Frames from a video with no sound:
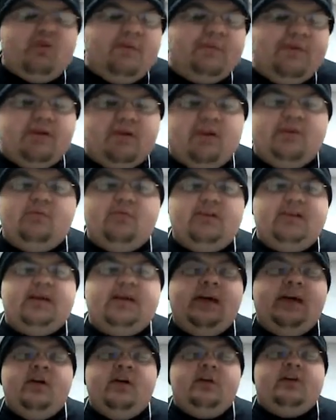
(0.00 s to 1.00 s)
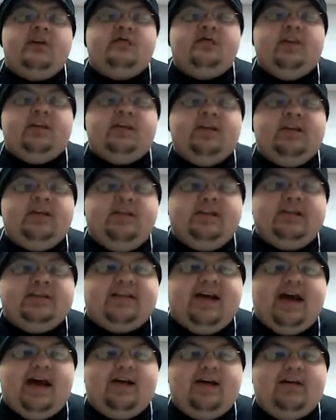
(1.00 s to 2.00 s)
I mean, you literally look at
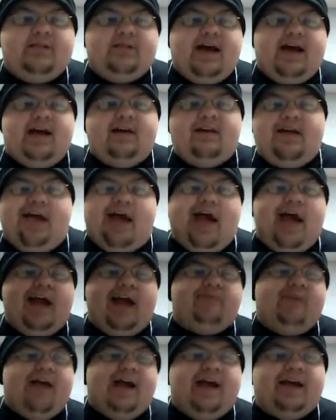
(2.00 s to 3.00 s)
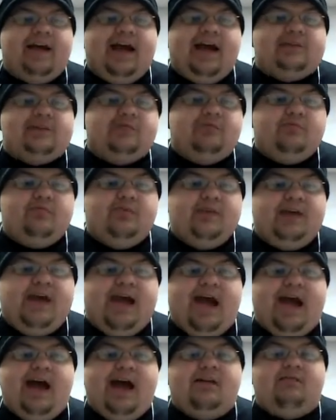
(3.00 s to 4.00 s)
the high flying guys you really
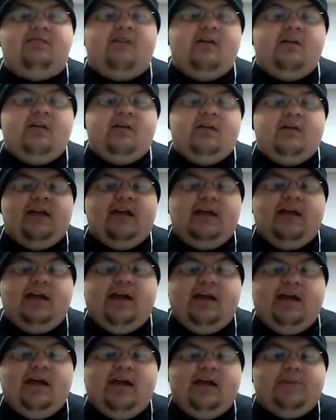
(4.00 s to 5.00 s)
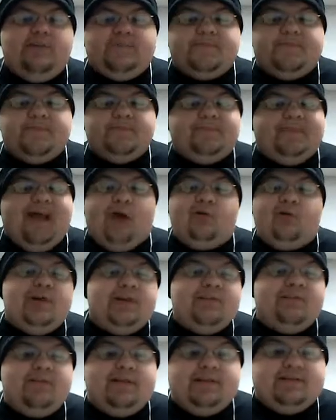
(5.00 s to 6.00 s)
have. I
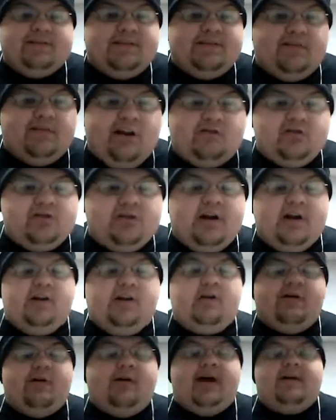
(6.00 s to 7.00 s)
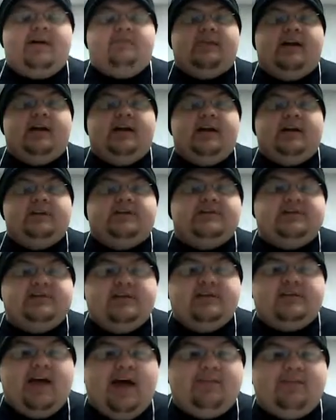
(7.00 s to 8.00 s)
wouldn't even consider El Generico a high flyer. He just
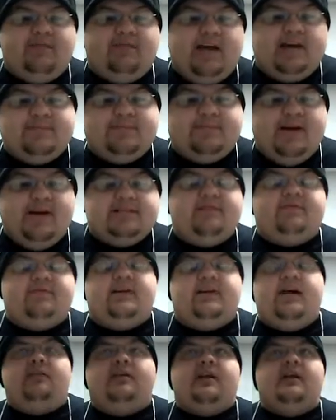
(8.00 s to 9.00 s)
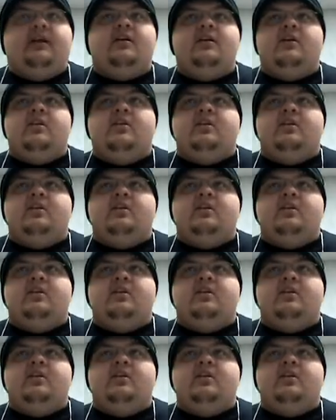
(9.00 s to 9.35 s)
does high flying spots every now and again.